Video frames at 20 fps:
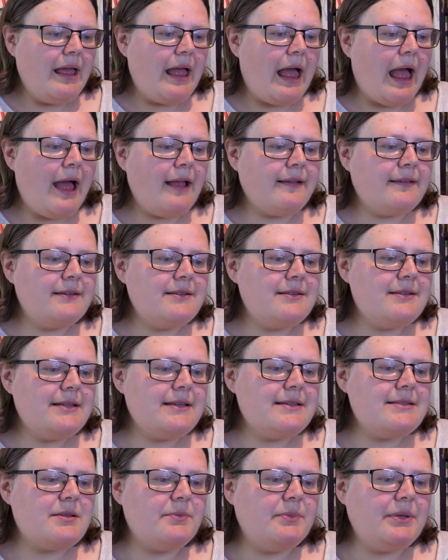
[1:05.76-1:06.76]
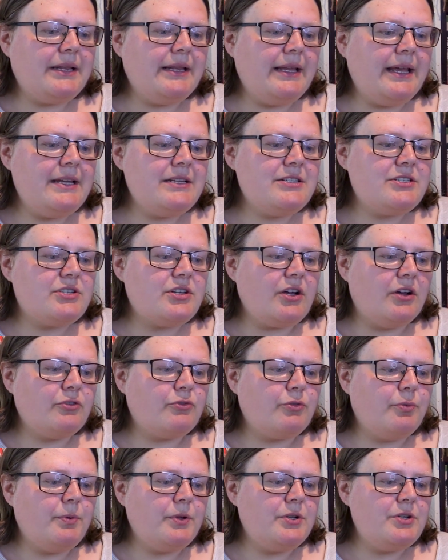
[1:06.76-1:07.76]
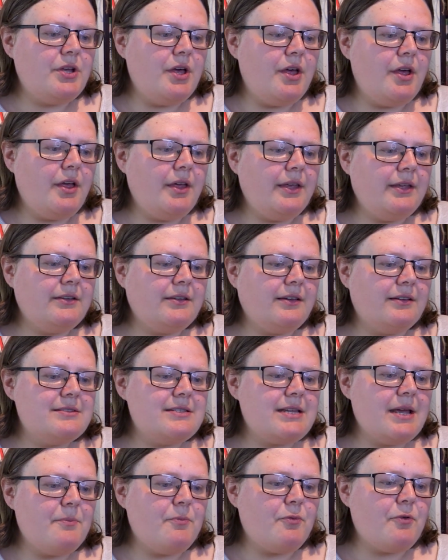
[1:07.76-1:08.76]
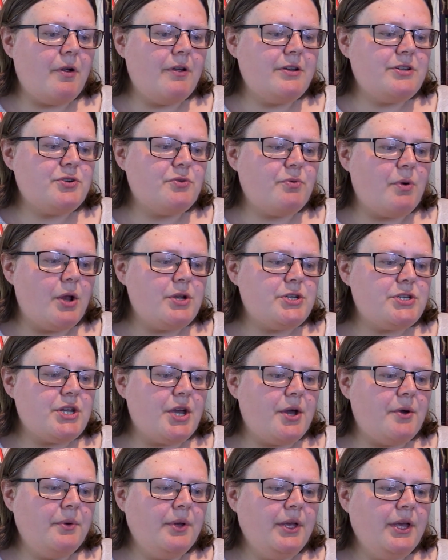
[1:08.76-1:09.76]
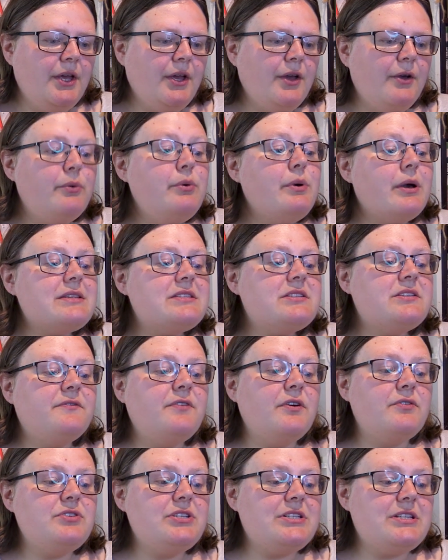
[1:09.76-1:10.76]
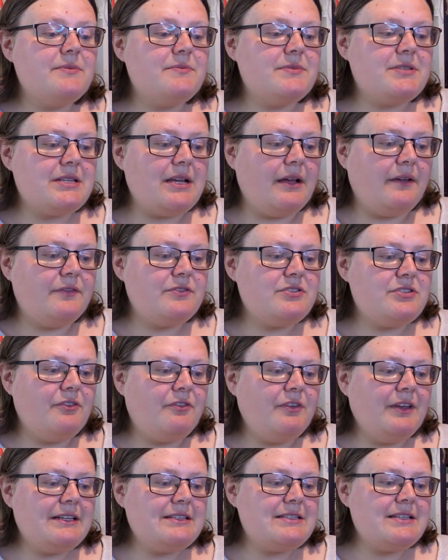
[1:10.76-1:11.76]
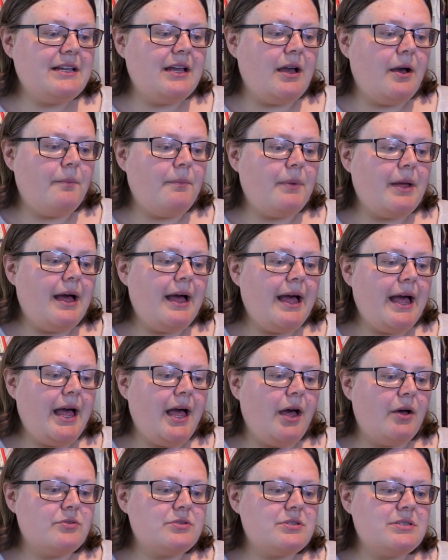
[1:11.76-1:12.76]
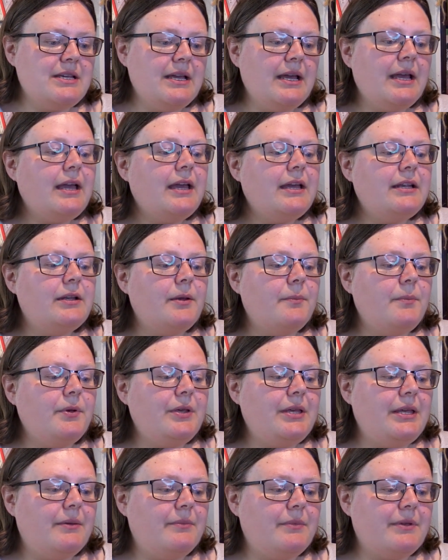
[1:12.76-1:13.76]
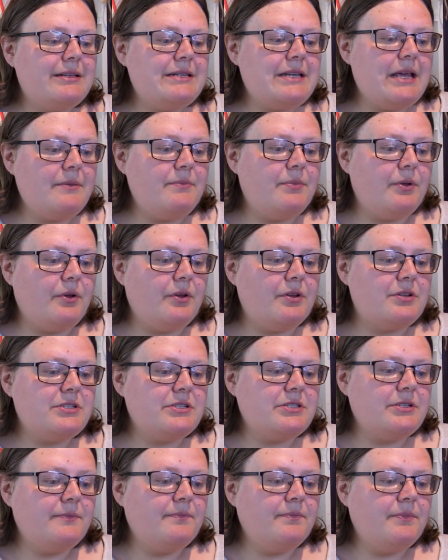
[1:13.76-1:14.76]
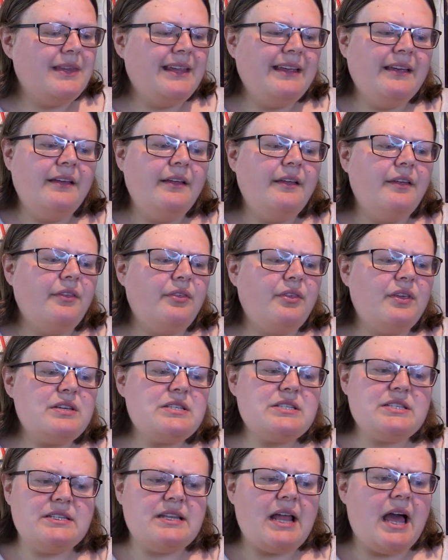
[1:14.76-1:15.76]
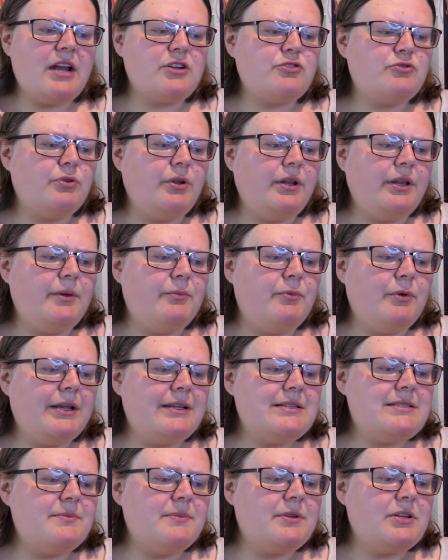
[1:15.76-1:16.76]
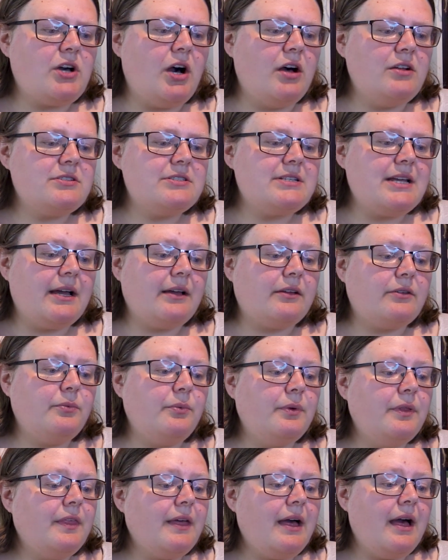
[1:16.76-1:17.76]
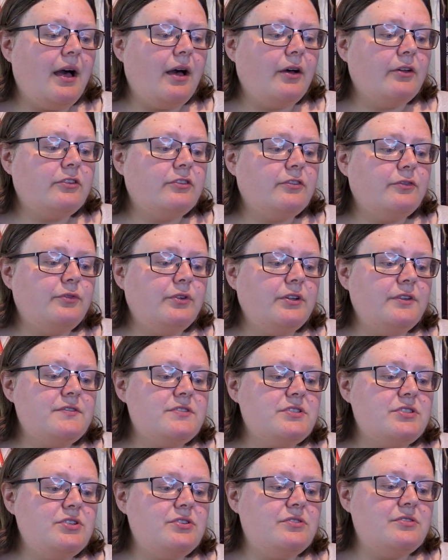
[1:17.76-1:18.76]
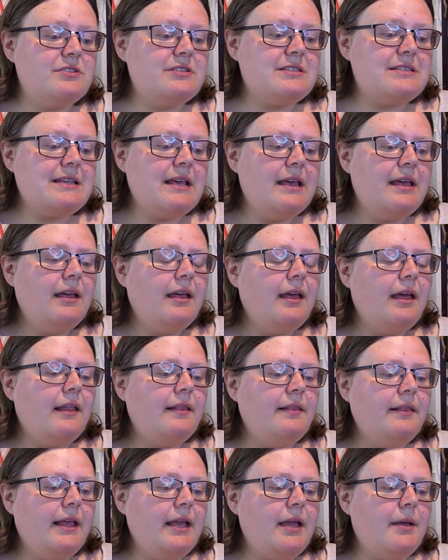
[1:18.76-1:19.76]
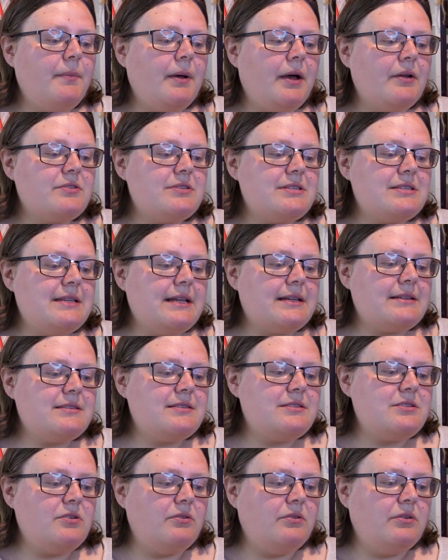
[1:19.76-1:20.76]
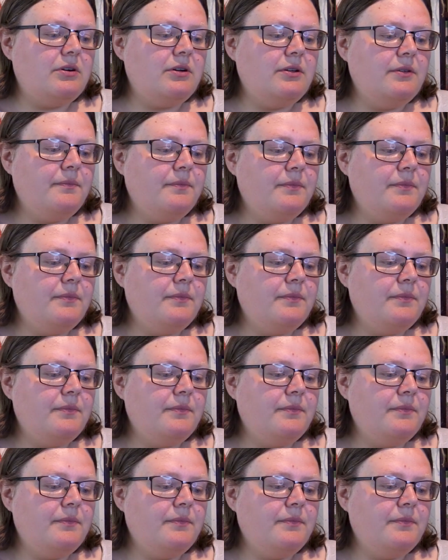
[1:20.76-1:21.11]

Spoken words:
Alan is a middle-aged entrepreneur in contemporary Toronto who has devoted himself to fixing up a house in a bohemian neighborhood. This naturally brings him in contact with the house full of students and layabouts next door,